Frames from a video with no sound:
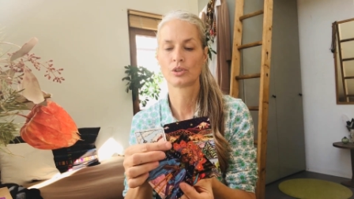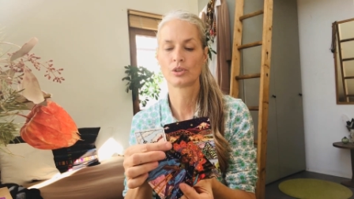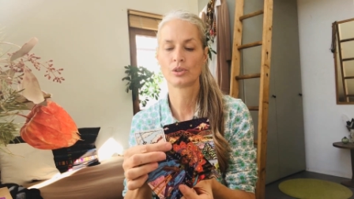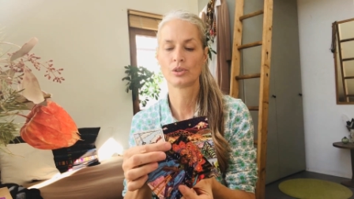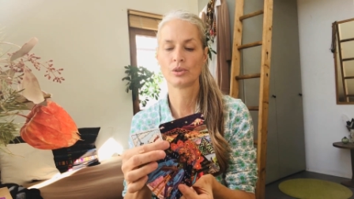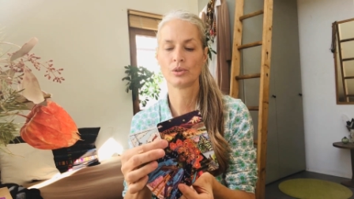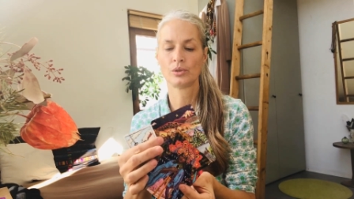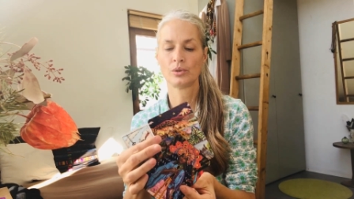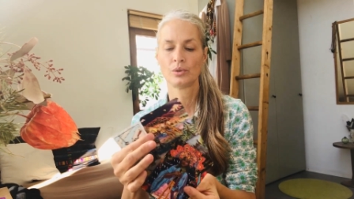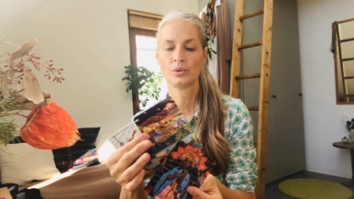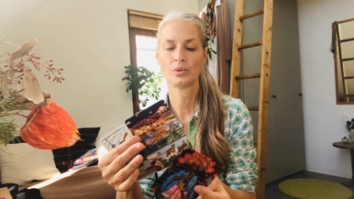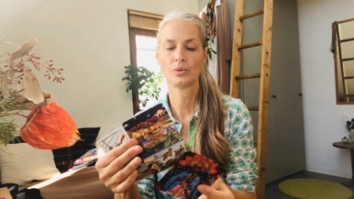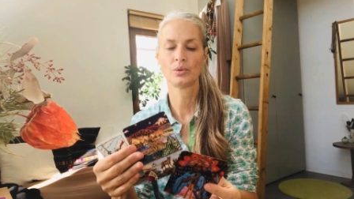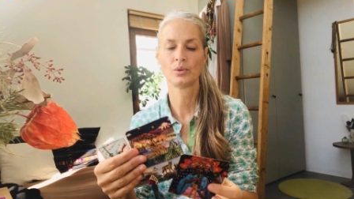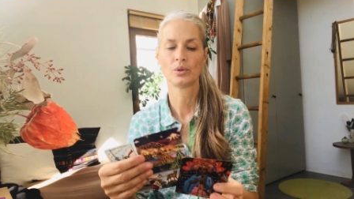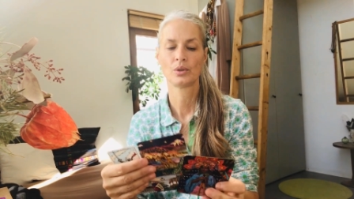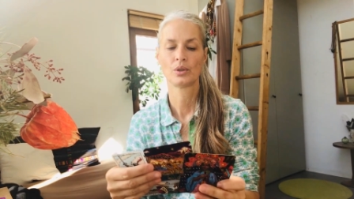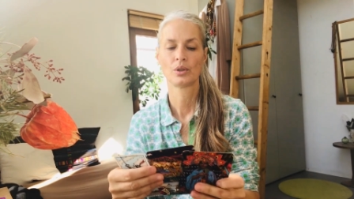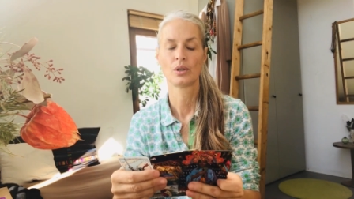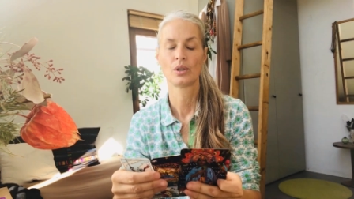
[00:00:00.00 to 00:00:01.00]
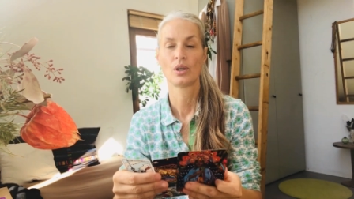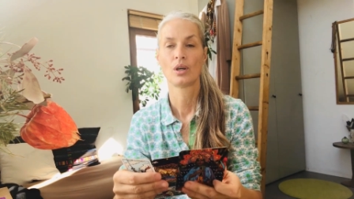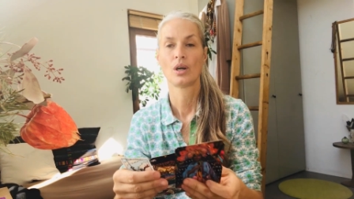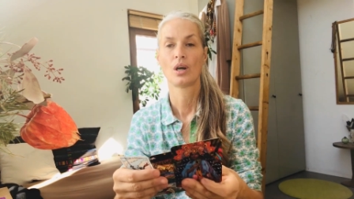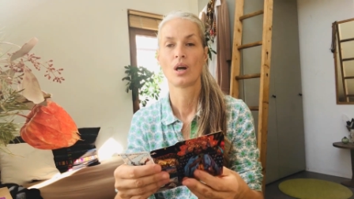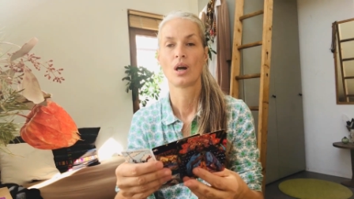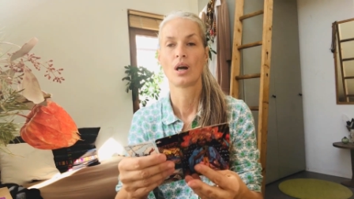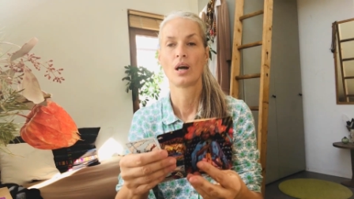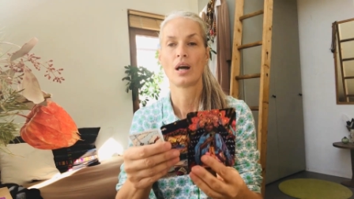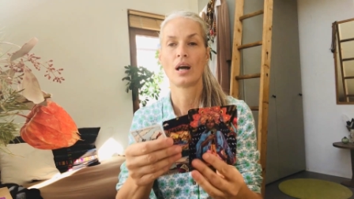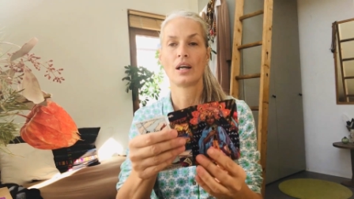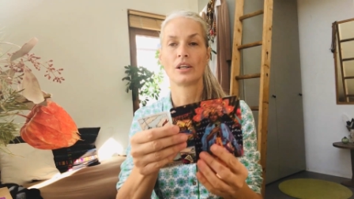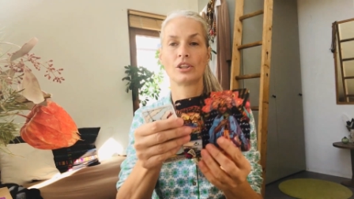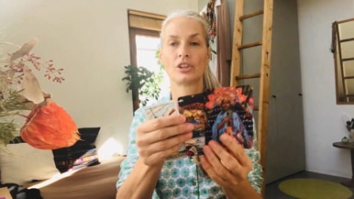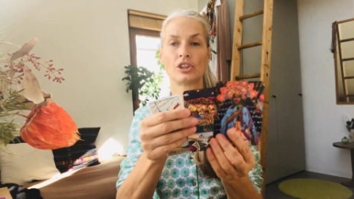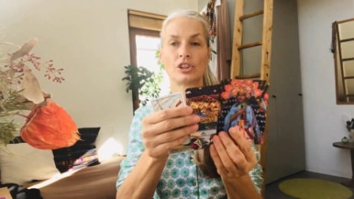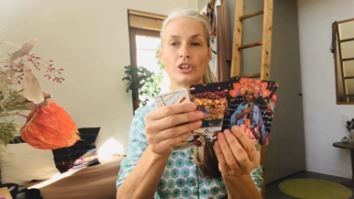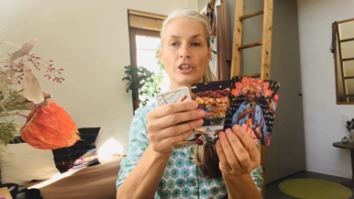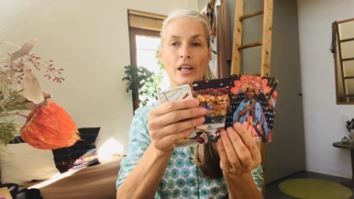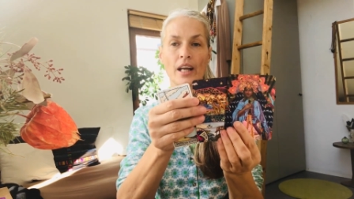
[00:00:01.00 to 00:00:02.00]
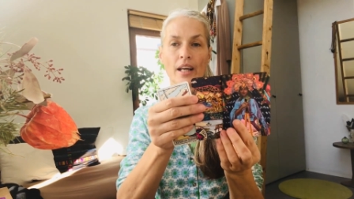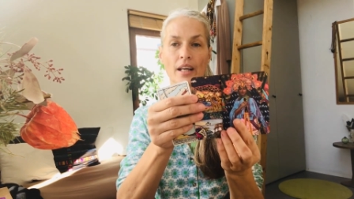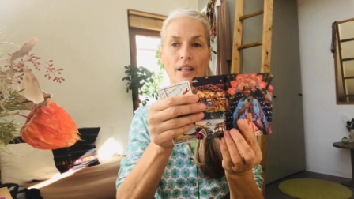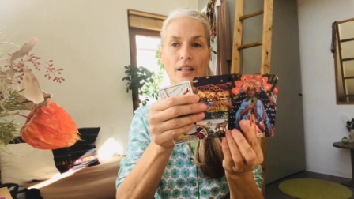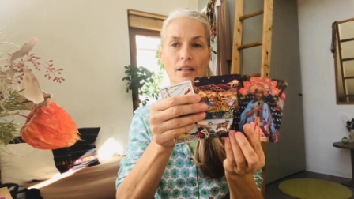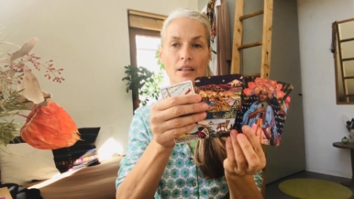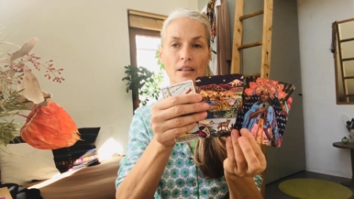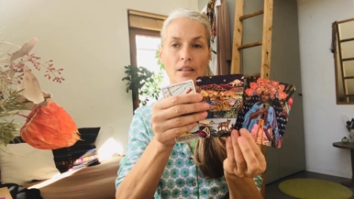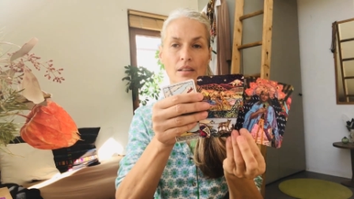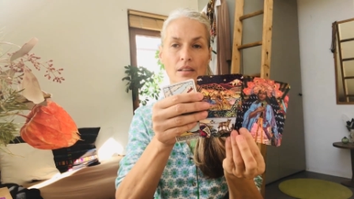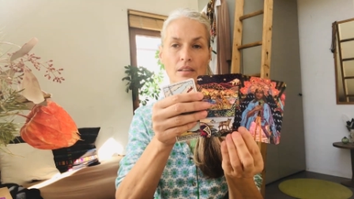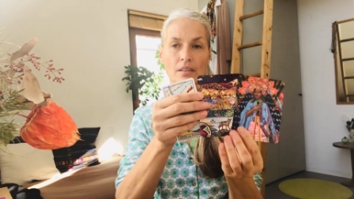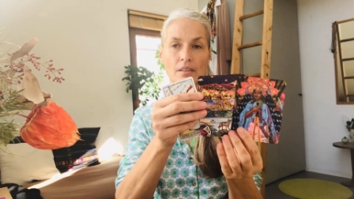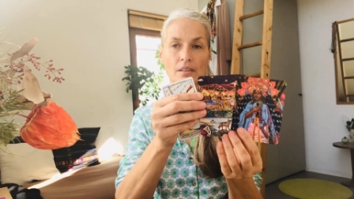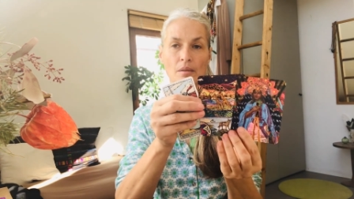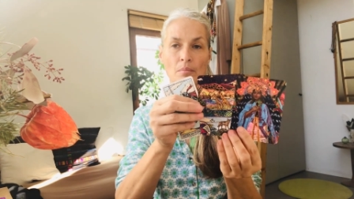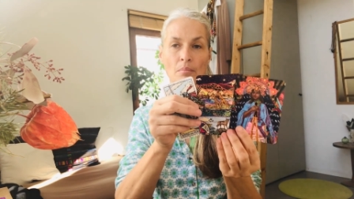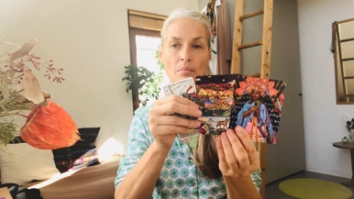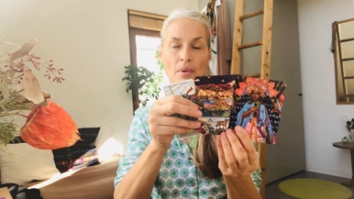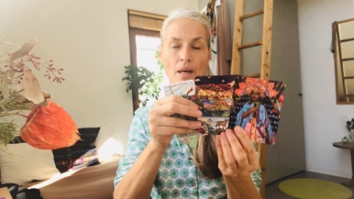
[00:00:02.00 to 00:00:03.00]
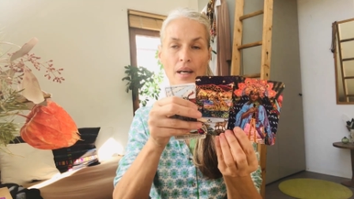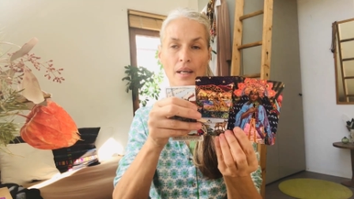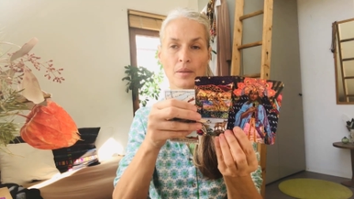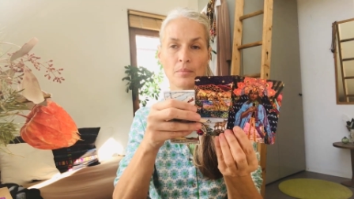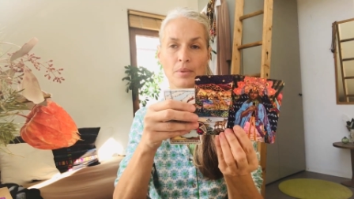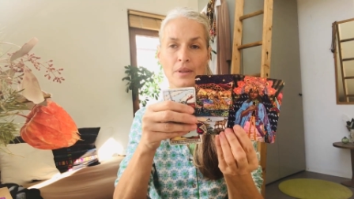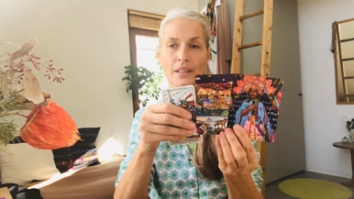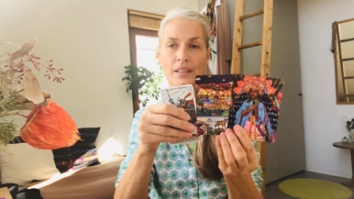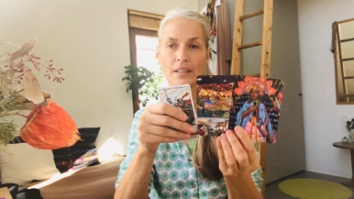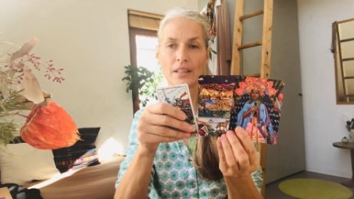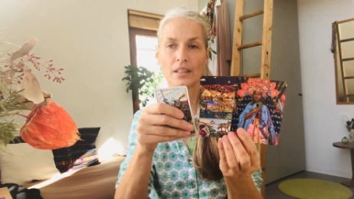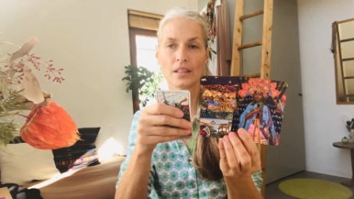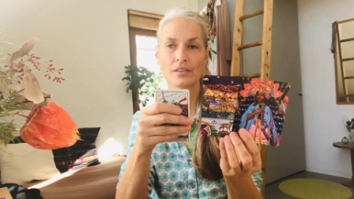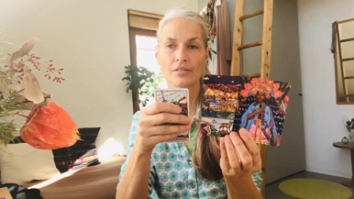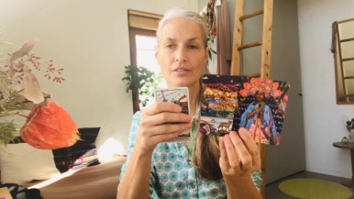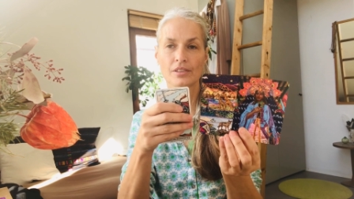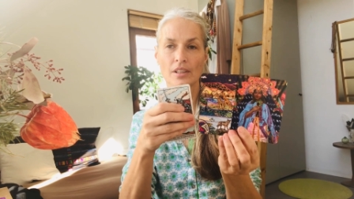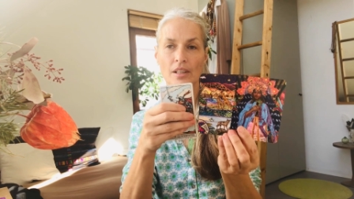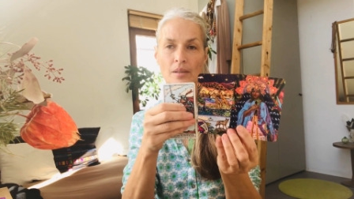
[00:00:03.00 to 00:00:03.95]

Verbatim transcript: to check my beliefs.